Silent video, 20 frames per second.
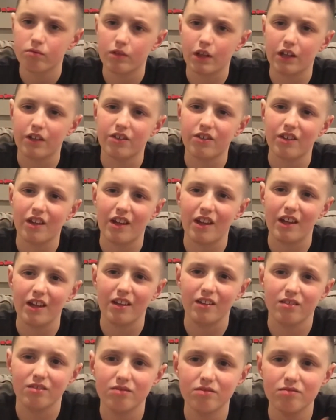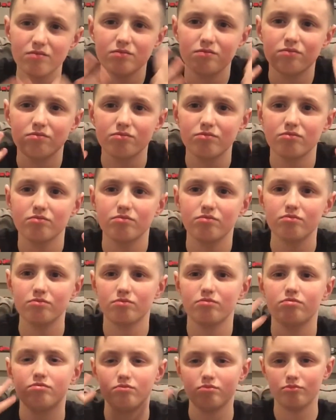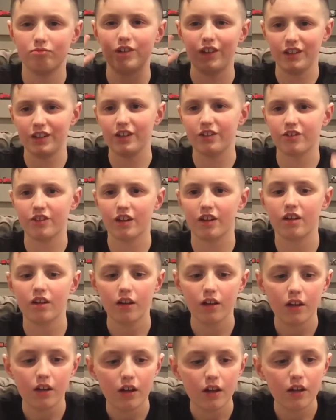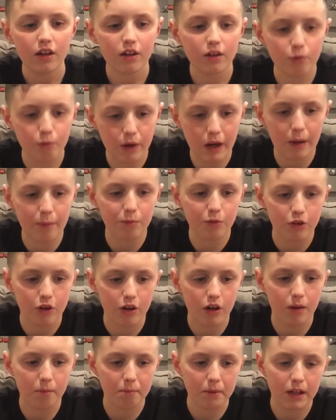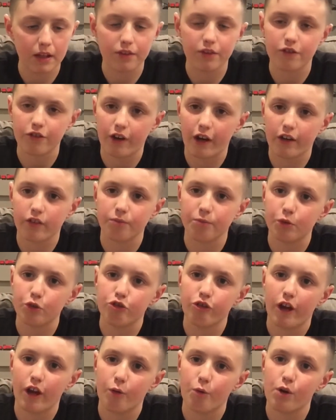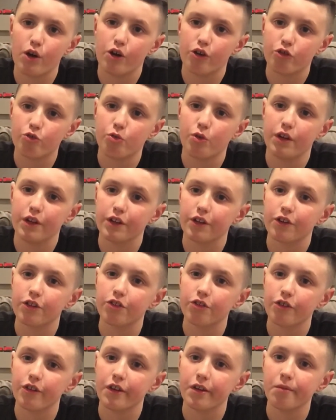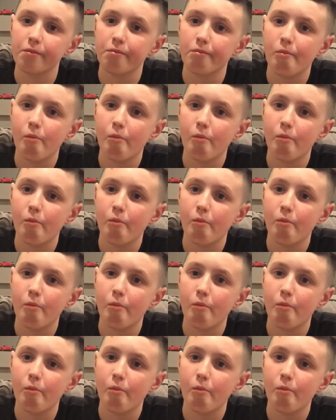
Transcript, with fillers: let's say, realistic, the Rams are going to beat the Jacksonville Jaguars 20 to three.